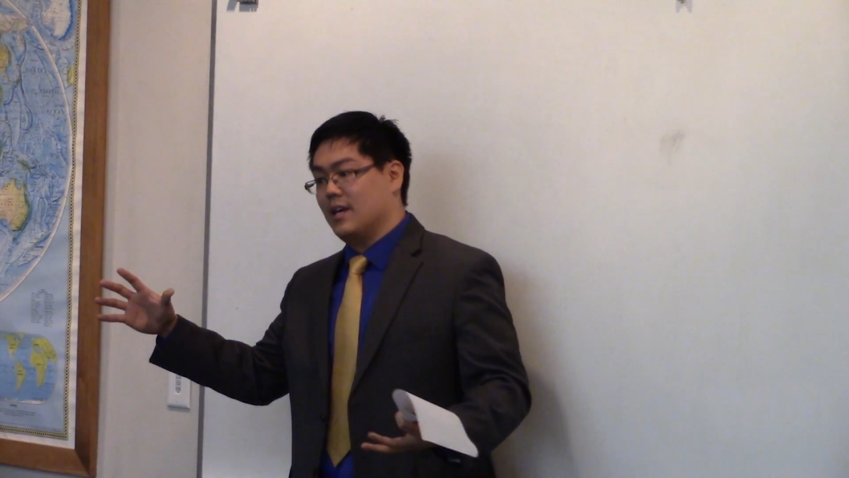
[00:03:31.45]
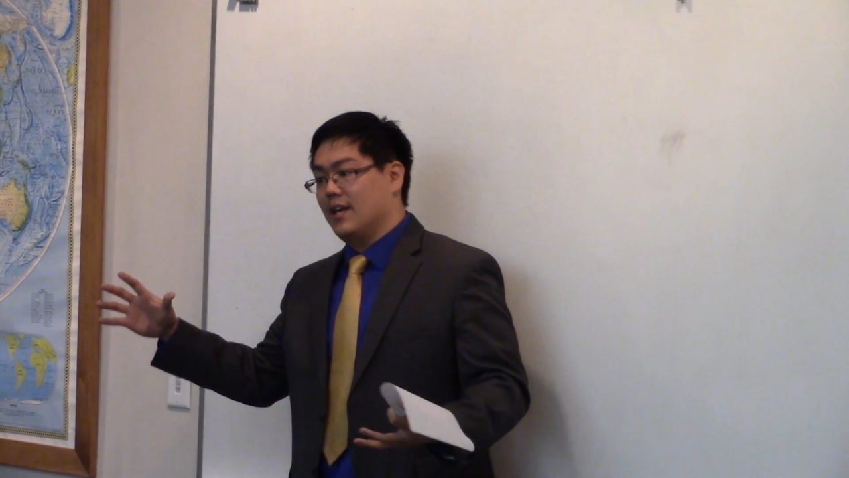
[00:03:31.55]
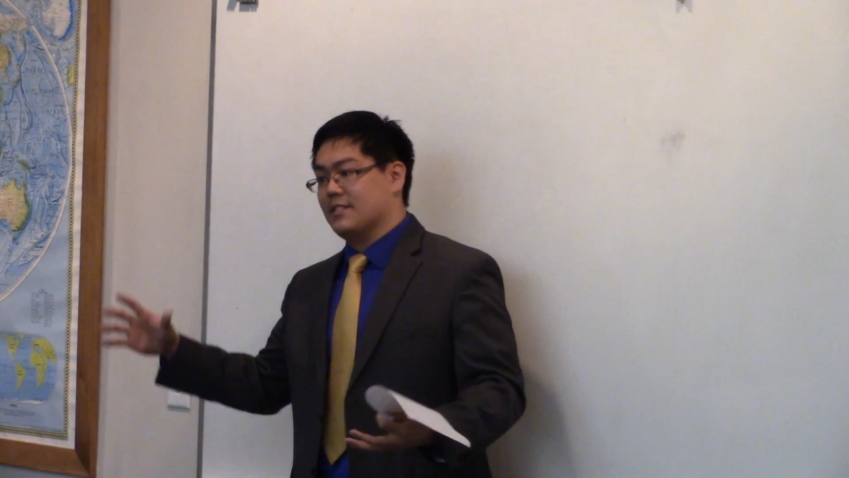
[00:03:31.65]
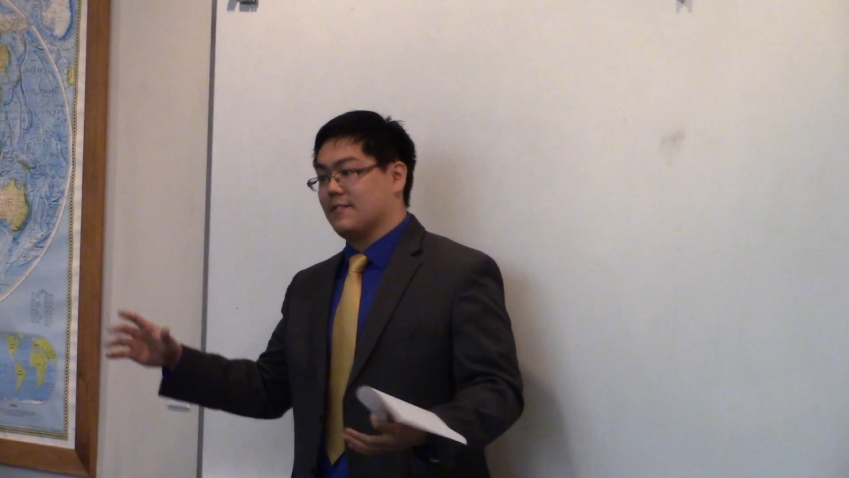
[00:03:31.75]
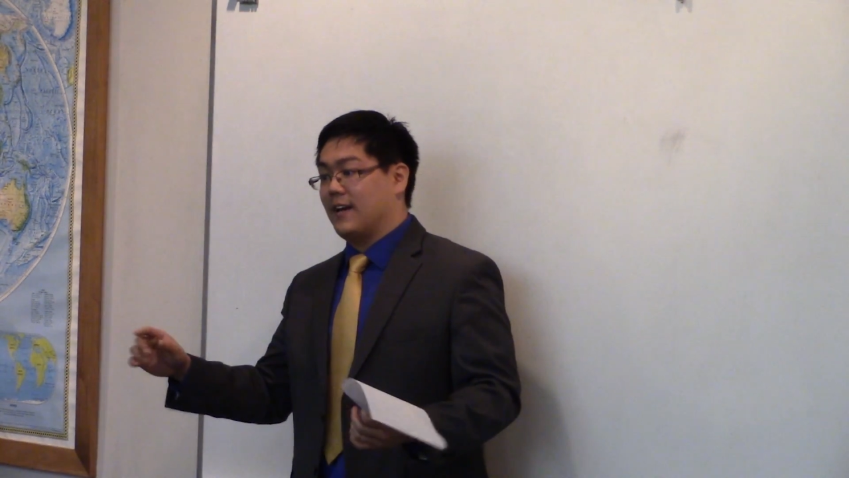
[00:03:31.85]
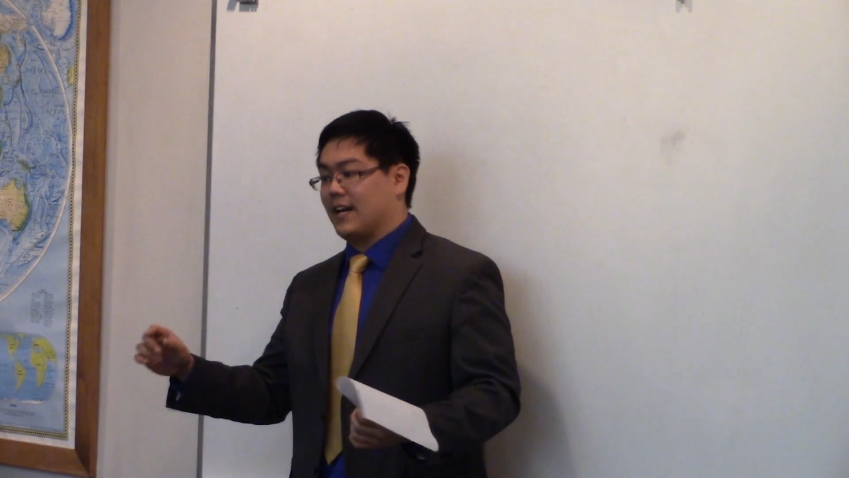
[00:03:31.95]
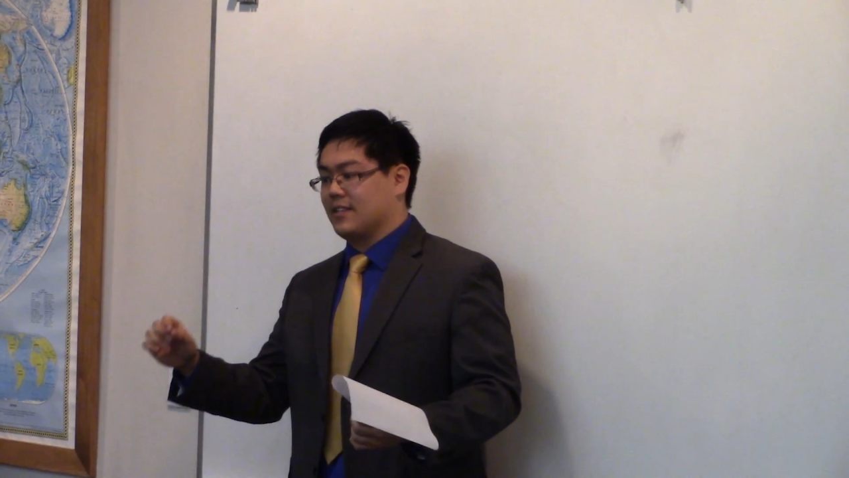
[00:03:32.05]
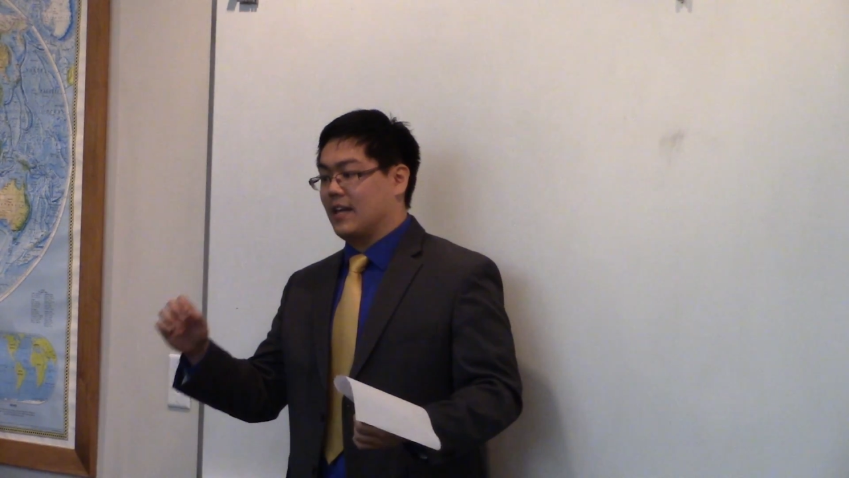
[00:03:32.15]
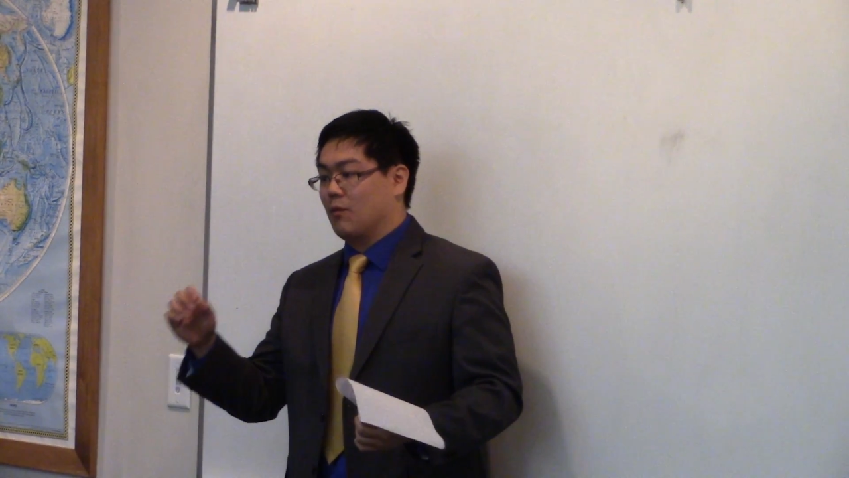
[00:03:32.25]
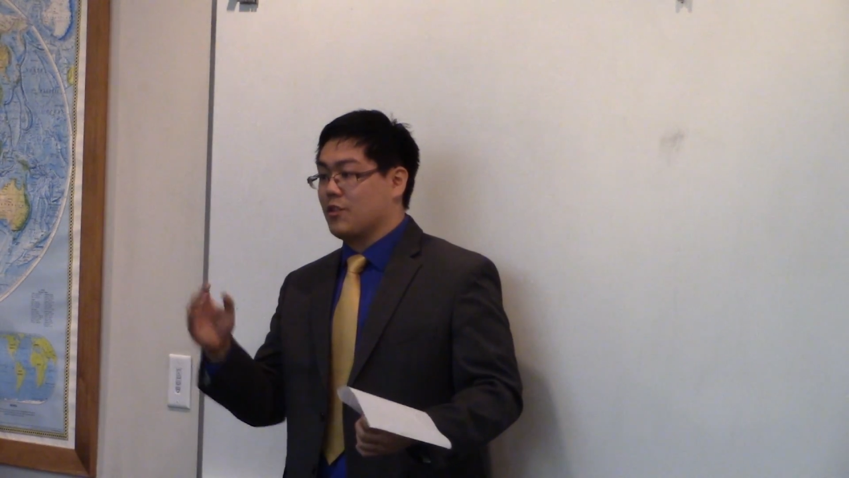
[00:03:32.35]
is the
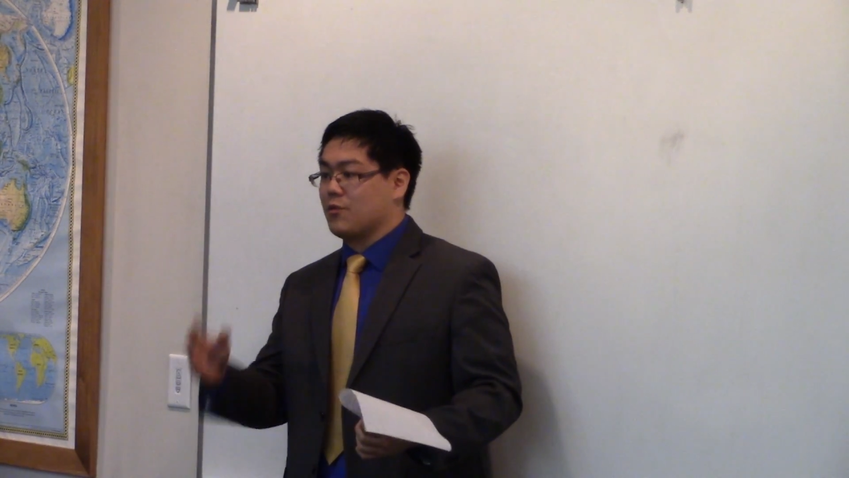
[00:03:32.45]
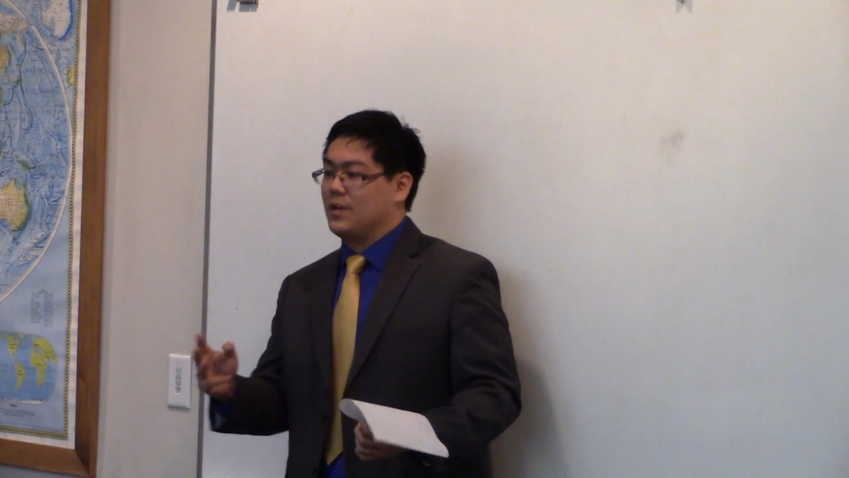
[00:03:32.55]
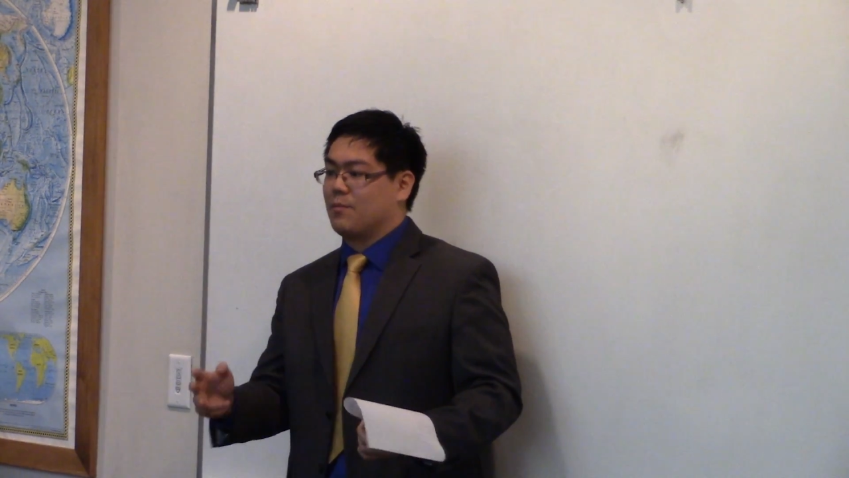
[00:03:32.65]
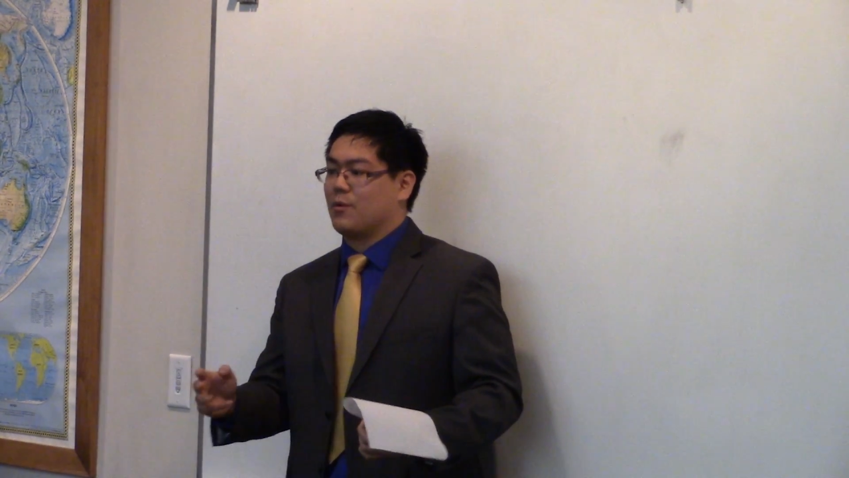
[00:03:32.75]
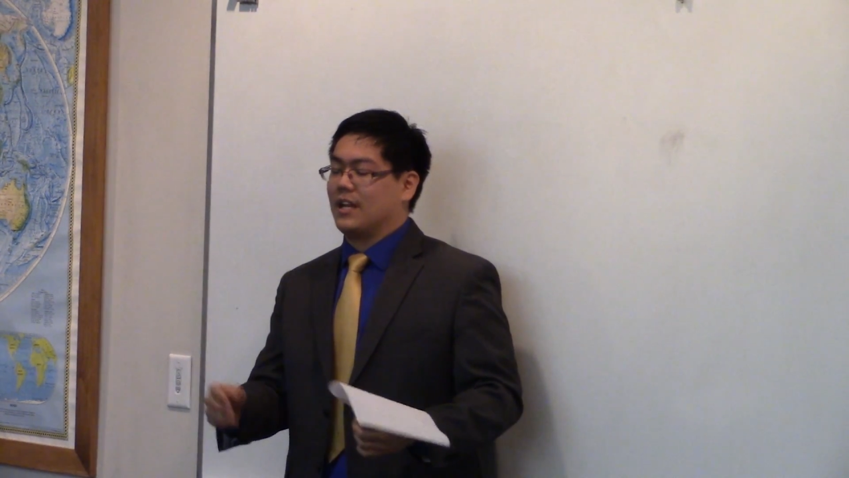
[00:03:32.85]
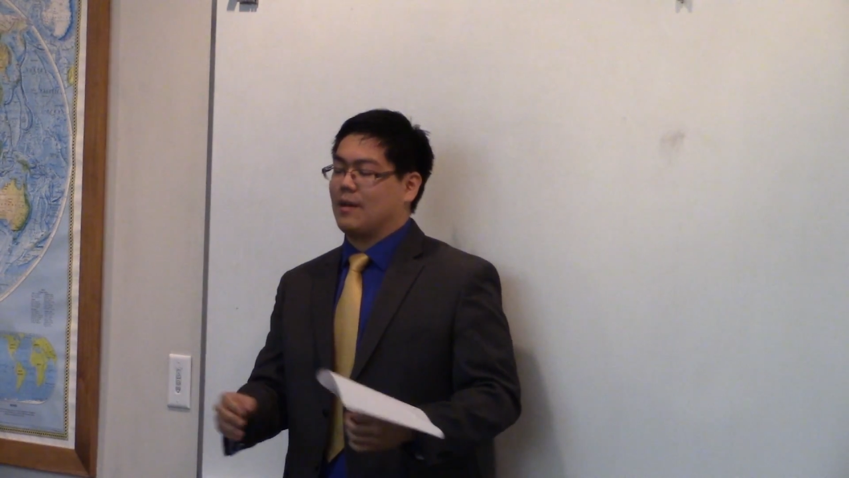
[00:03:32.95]
fact that with 3D printing,